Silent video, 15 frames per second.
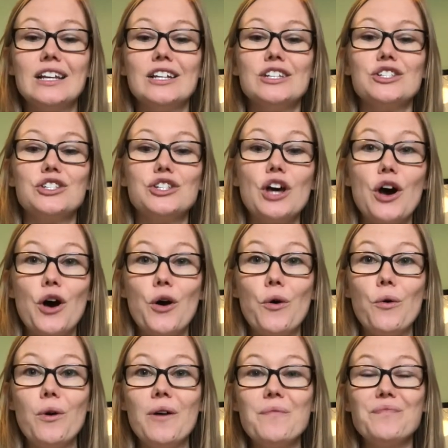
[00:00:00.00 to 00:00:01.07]

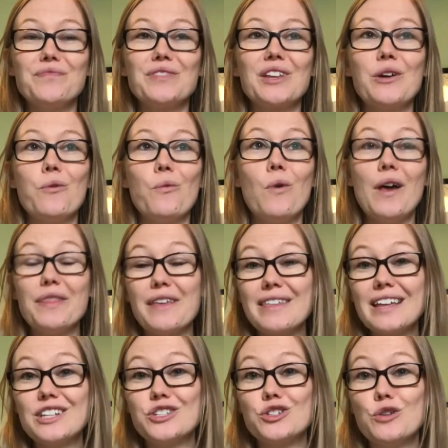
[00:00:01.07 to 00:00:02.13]
So one thing
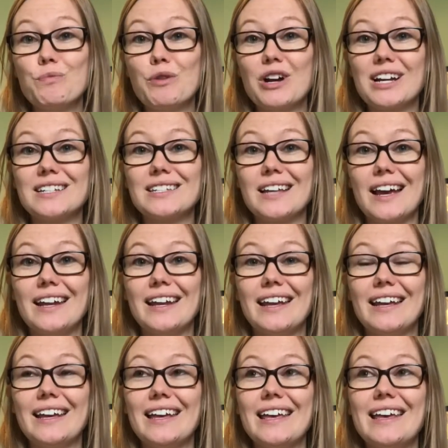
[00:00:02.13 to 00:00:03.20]
that's super exciting